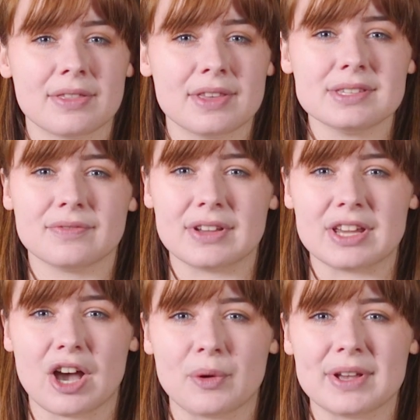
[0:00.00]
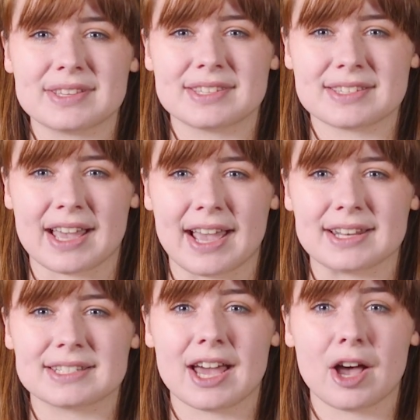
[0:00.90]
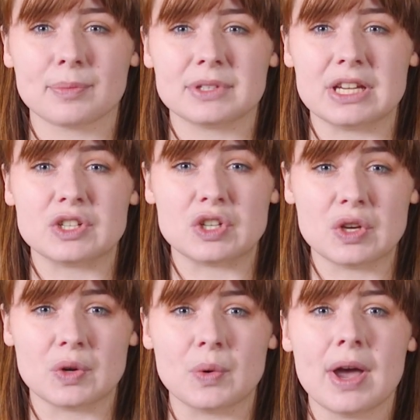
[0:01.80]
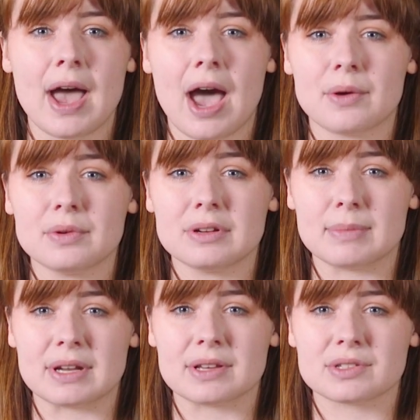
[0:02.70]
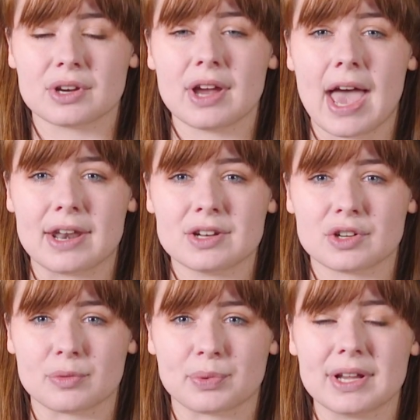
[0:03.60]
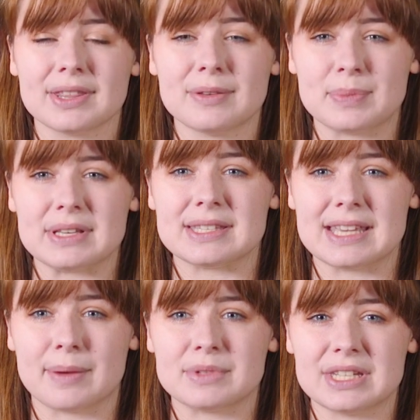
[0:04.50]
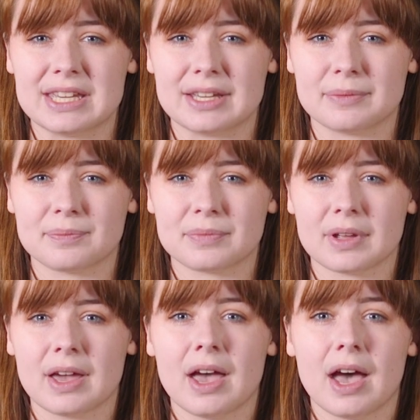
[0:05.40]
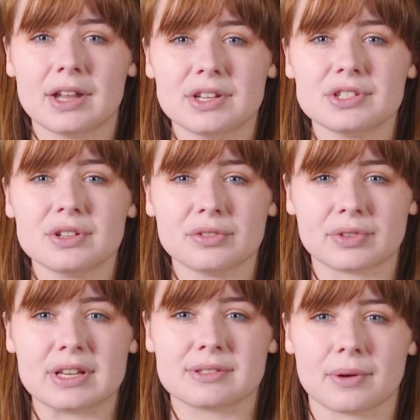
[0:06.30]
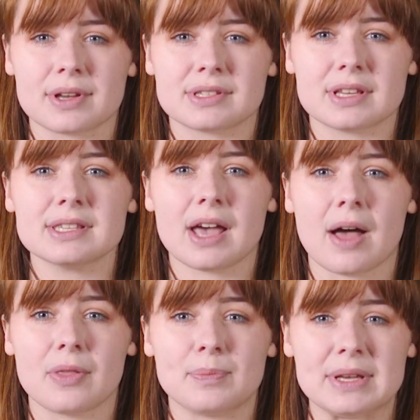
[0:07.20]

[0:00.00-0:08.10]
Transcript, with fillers: This video is designed to help teach you how to administer and interpret the BCMT. Additional resources on the